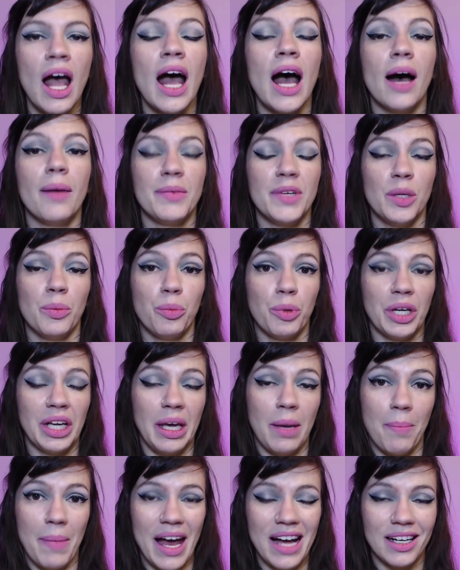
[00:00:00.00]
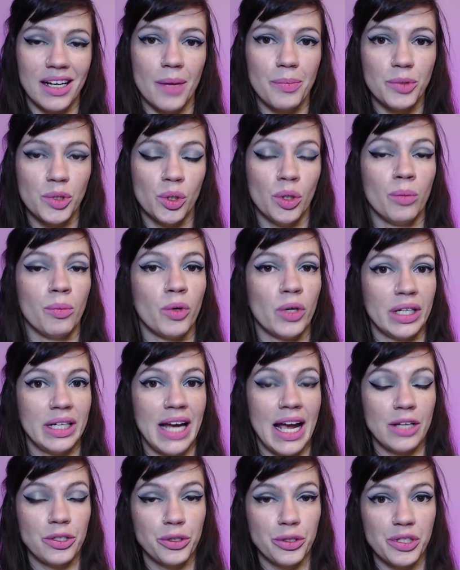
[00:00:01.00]
I'm going to bring it back up to a more
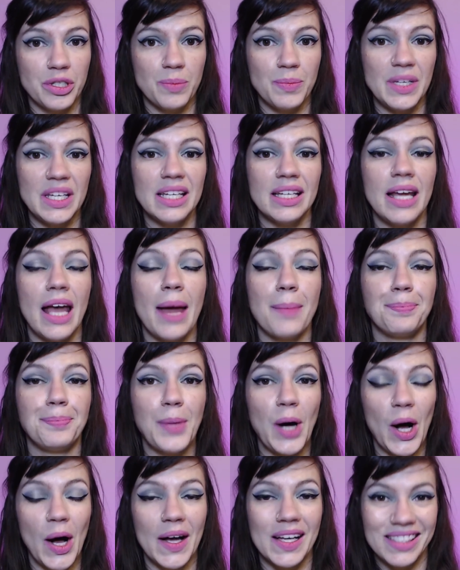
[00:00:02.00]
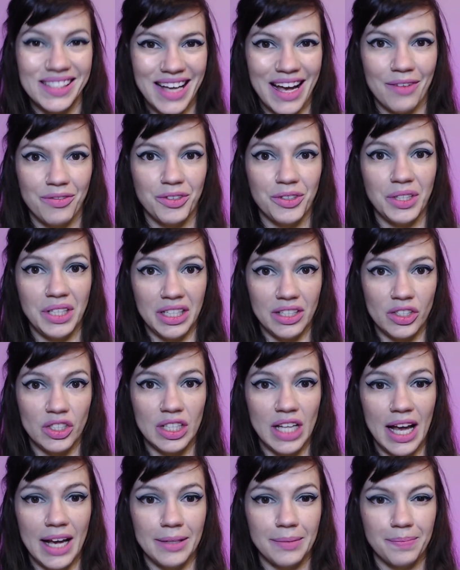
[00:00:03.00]
natural speed and pause after each
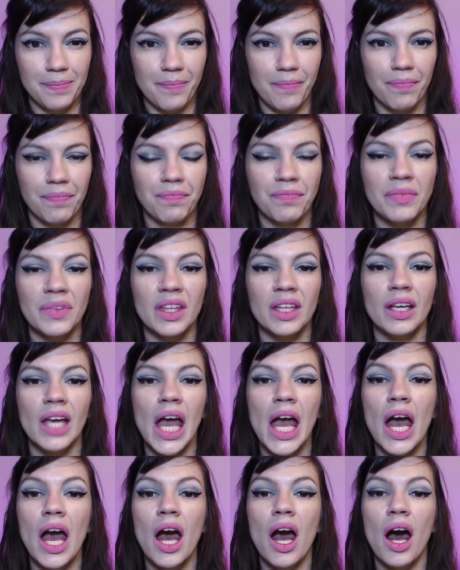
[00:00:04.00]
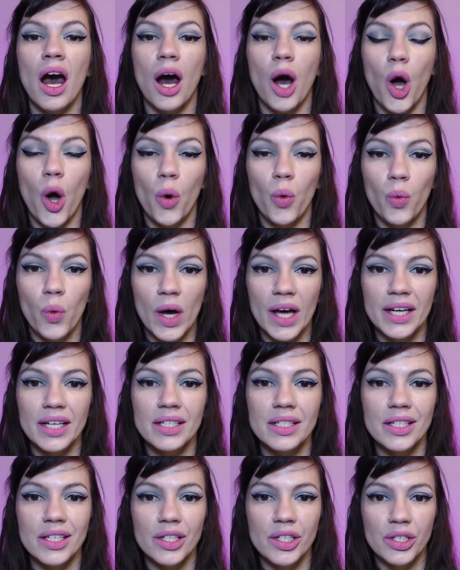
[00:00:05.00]
line. Oh, what
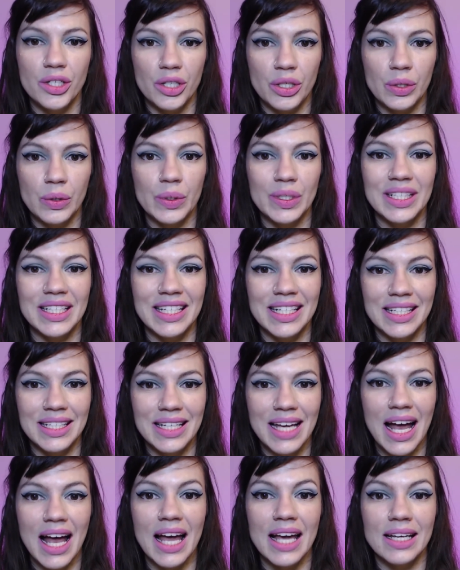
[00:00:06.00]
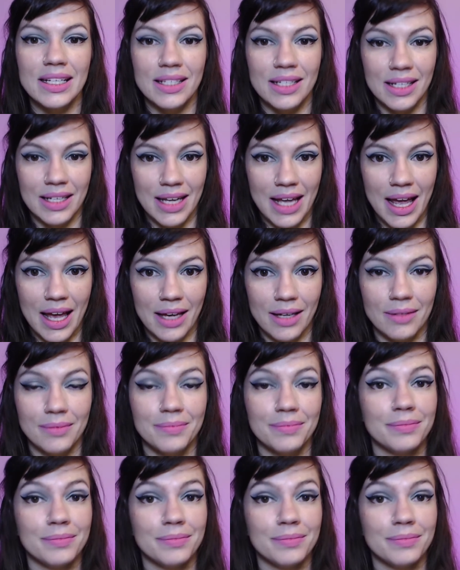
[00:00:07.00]
a to do to die today.